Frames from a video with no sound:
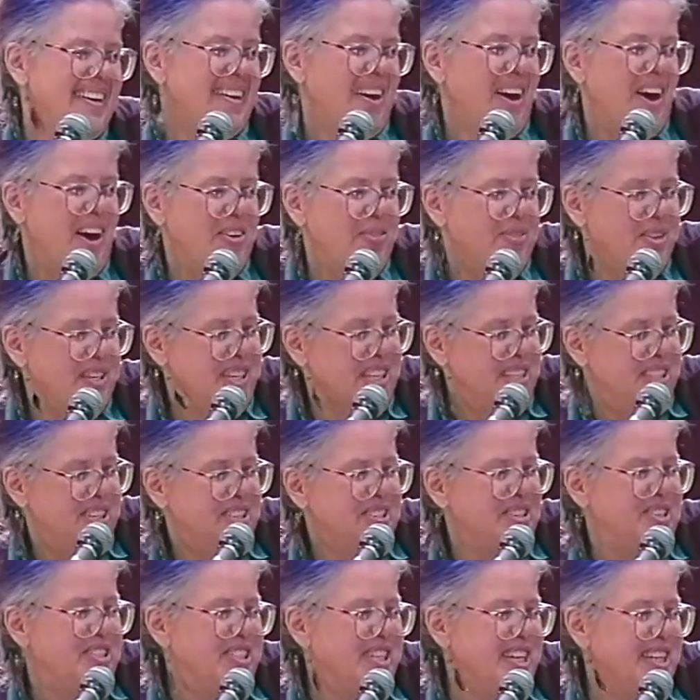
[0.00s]
Audrey, these are
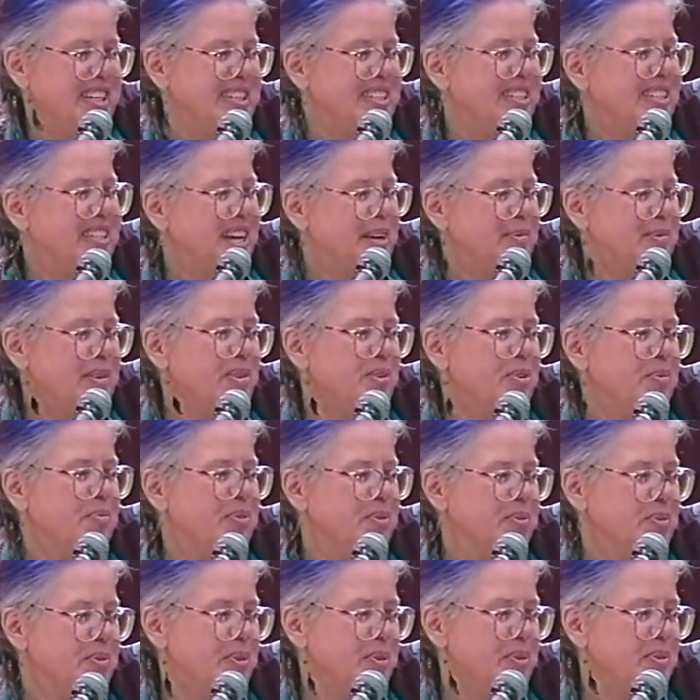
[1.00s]
your chickens coming home
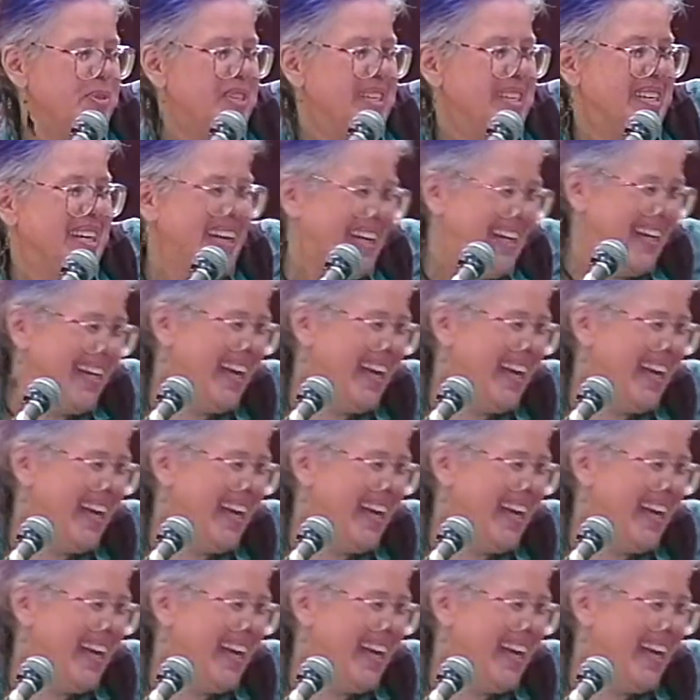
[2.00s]
to roost.